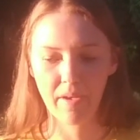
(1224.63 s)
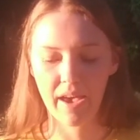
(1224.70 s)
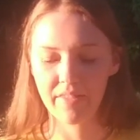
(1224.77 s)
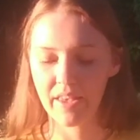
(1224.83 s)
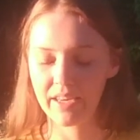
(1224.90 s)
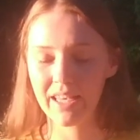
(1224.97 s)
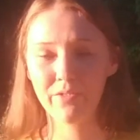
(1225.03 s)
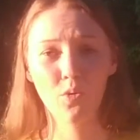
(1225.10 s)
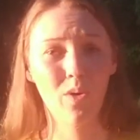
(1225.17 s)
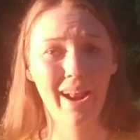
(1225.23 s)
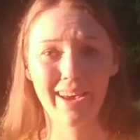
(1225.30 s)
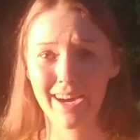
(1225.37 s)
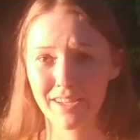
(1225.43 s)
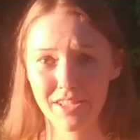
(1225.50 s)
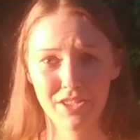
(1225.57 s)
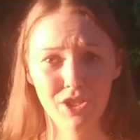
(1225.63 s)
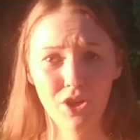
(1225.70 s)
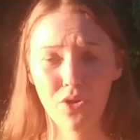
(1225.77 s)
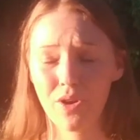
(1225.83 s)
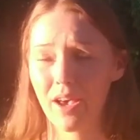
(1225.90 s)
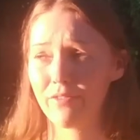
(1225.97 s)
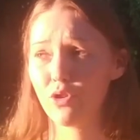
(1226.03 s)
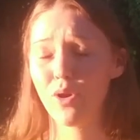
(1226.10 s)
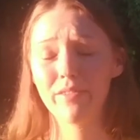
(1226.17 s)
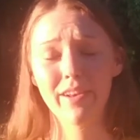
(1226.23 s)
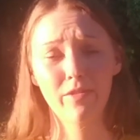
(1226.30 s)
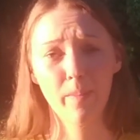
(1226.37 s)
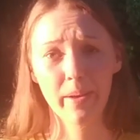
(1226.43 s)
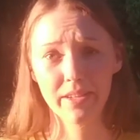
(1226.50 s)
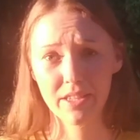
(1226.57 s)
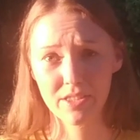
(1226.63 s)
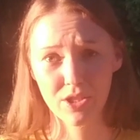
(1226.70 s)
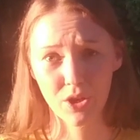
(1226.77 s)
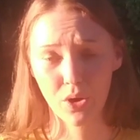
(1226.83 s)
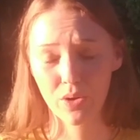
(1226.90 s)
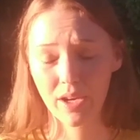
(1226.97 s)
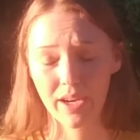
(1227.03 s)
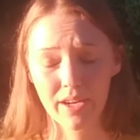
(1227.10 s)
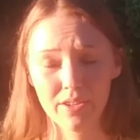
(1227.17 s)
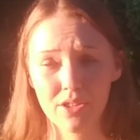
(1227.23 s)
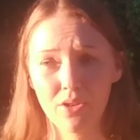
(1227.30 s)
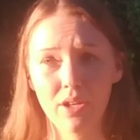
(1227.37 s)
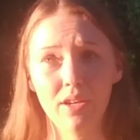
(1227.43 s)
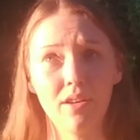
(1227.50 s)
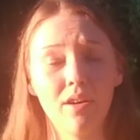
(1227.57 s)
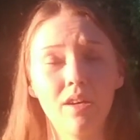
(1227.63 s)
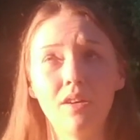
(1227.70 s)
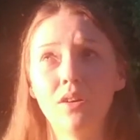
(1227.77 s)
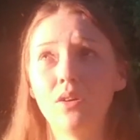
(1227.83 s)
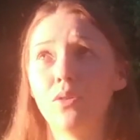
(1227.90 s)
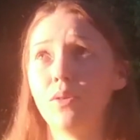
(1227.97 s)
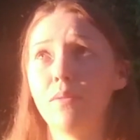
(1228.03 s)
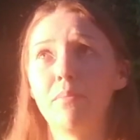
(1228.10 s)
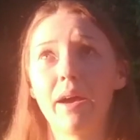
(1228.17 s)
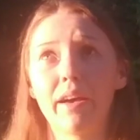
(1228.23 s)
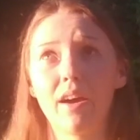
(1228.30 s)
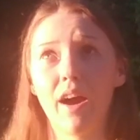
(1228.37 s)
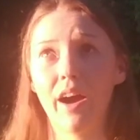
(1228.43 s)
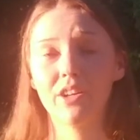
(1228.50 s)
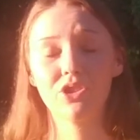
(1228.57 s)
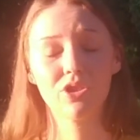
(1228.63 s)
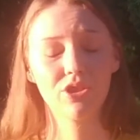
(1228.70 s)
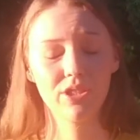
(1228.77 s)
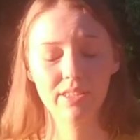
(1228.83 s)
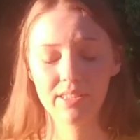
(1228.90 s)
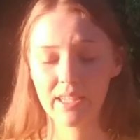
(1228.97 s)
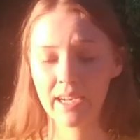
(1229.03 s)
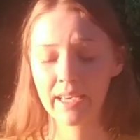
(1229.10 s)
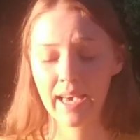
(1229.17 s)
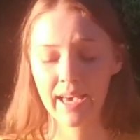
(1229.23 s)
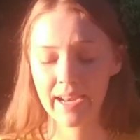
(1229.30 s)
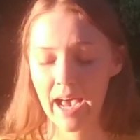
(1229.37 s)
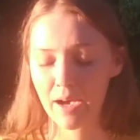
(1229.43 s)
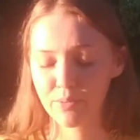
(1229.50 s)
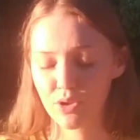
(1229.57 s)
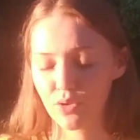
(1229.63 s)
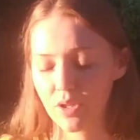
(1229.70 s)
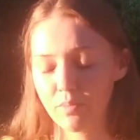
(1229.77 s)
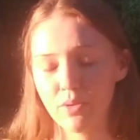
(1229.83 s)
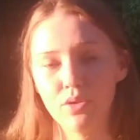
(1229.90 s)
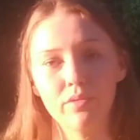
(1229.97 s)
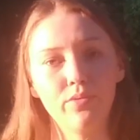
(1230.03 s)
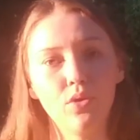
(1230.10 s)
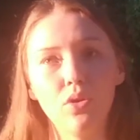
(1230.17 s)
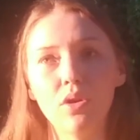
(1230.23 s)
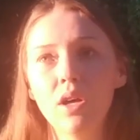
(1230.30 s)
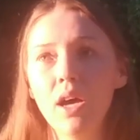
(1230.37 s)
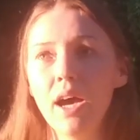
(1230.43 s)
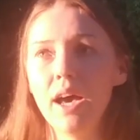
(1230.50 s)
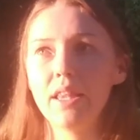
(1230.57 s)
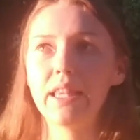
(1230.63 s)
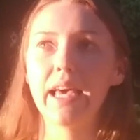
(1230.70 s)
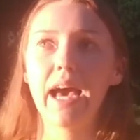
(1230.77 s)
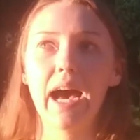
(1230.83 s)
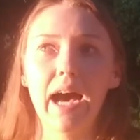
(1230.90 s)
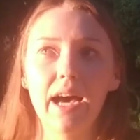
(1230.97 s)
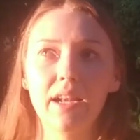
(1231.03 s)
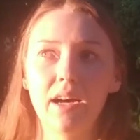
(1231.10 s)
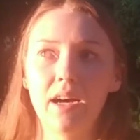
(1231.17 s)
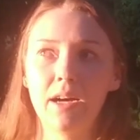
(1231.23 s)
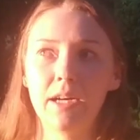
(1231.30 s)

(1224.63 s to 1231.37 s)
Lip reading: And then even when I got to Sedona, if you have never been to Sedona, Arizona, oh my gosh, just again, absolutely beautiful. They had,